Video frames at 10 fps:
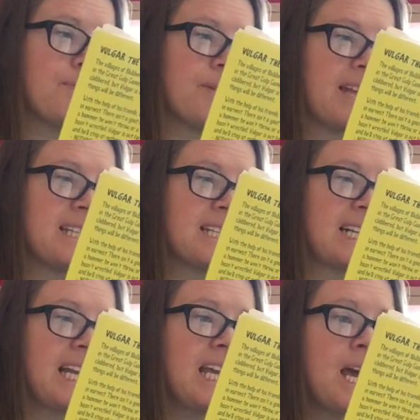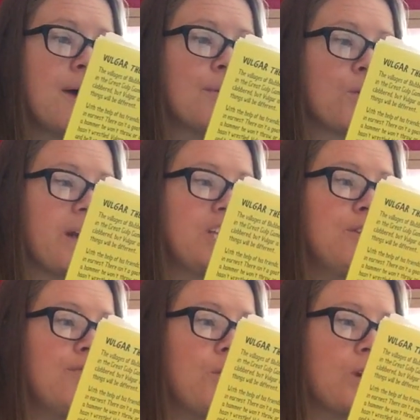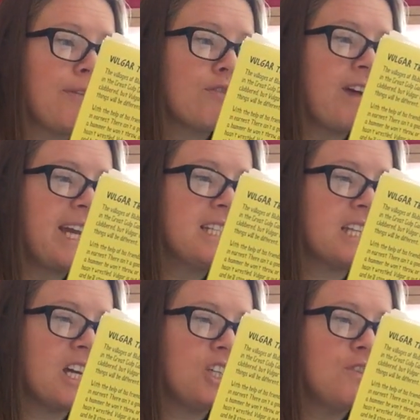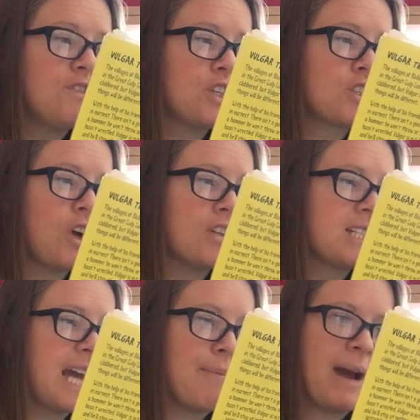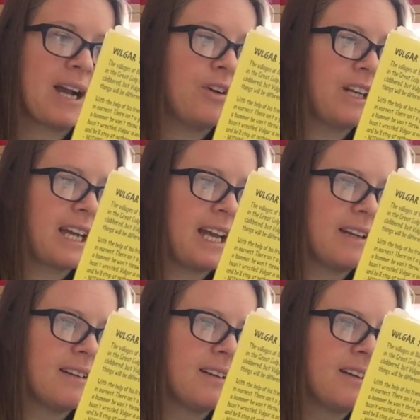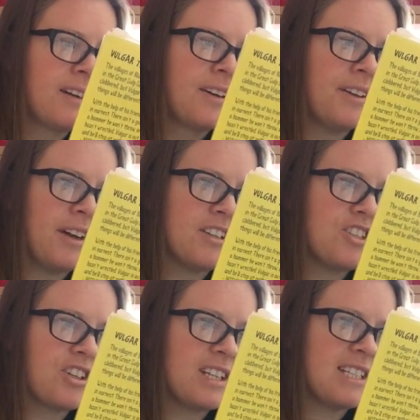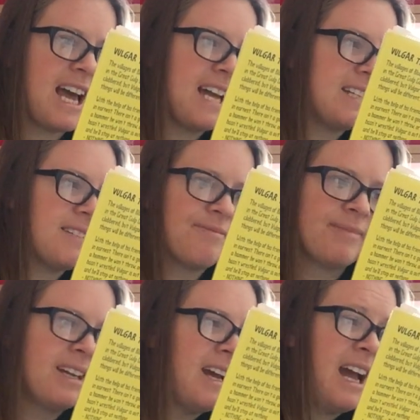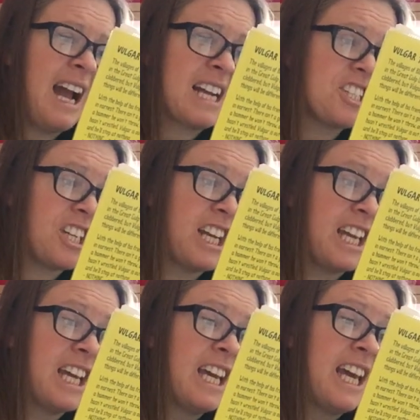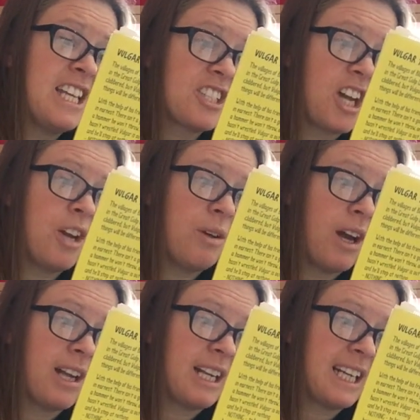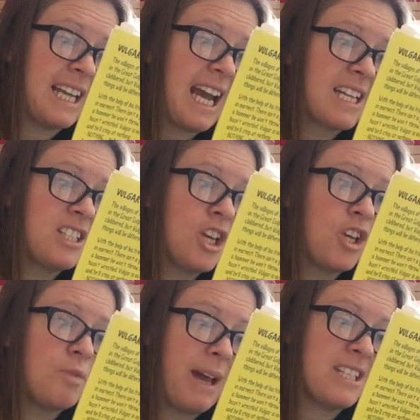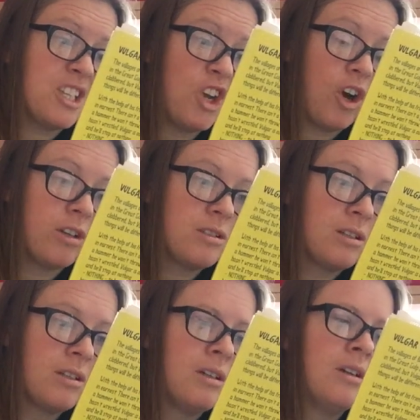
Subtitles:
sympathetically, "but when you fall off a reindeer, you've just got to get back on again." Knut shook his head. "Actually, it's goat hurdling next, so you'd better not."